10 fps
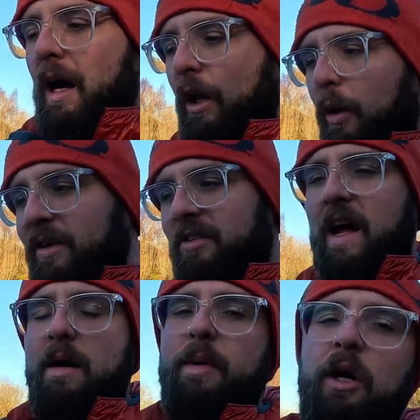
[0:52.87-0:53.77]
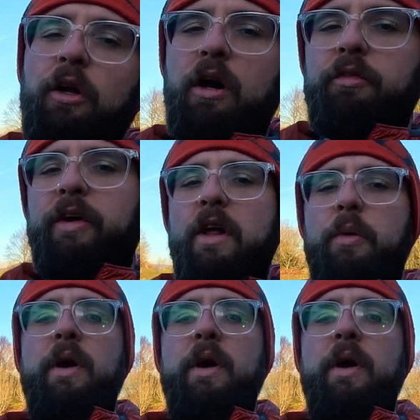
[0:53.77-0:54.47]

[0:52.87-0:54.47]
I'll always start my clothing